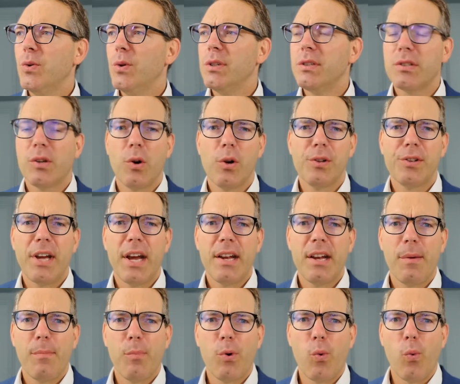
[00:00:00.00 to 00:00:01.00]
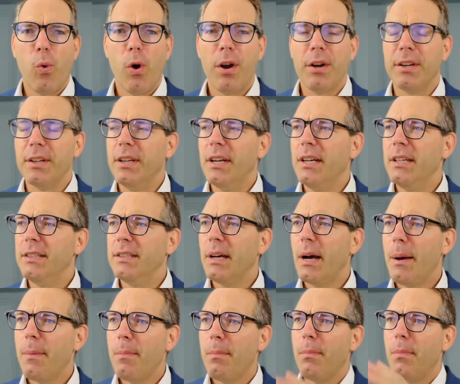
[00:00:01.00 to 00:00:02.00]
is called Day Number One, and
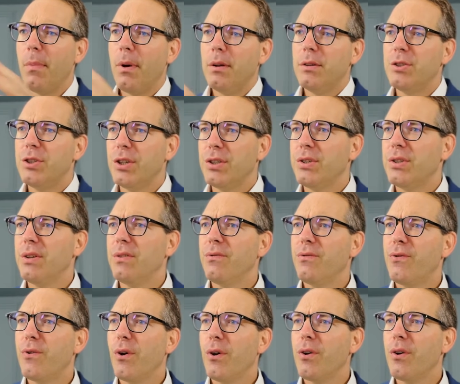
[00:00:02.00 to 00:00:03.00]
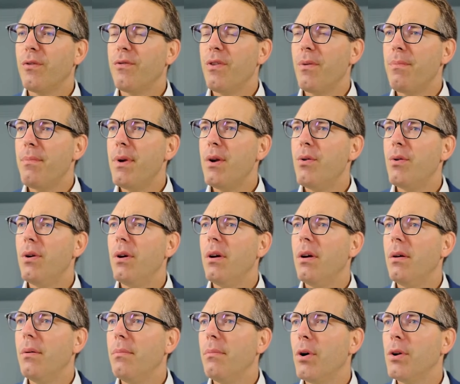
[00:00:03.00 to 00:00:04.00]
I'm just in front of the
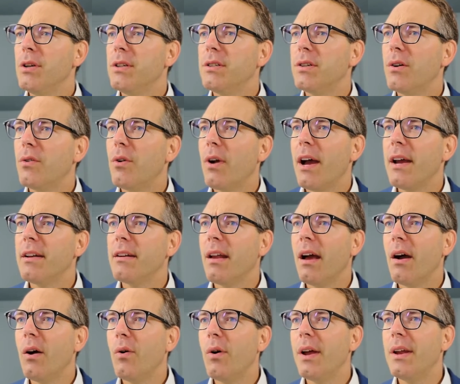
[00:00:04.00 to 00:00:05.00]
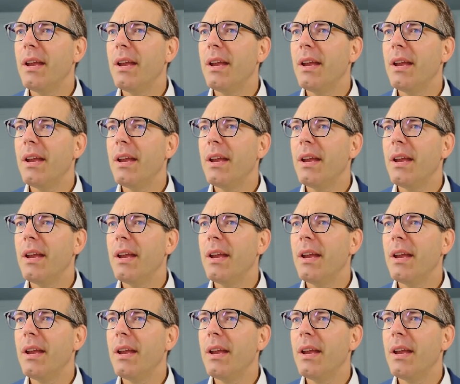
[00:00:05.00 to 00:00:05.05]
monitor right now, and